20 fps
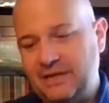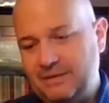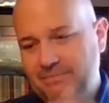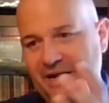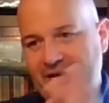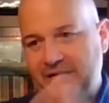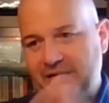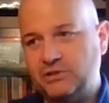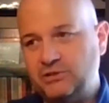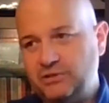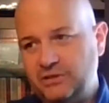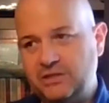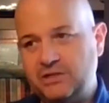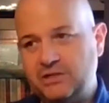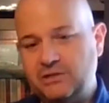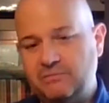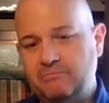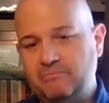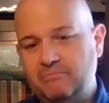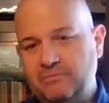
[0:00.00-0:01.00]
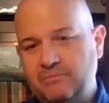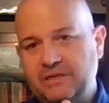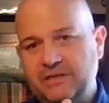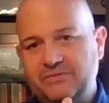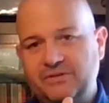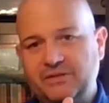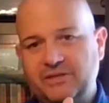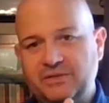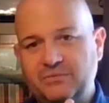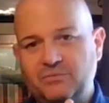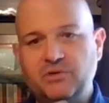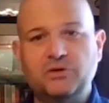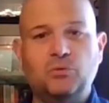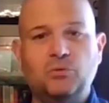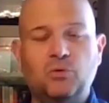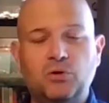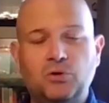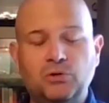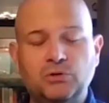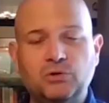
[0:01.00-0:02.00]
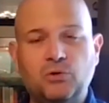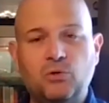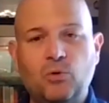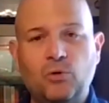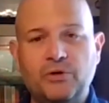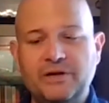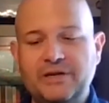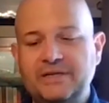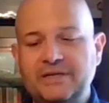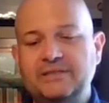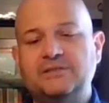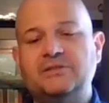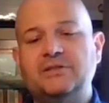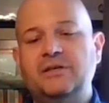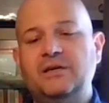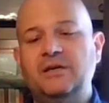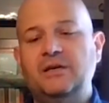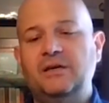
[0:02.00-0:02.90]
I'm actually giving them real world coordinates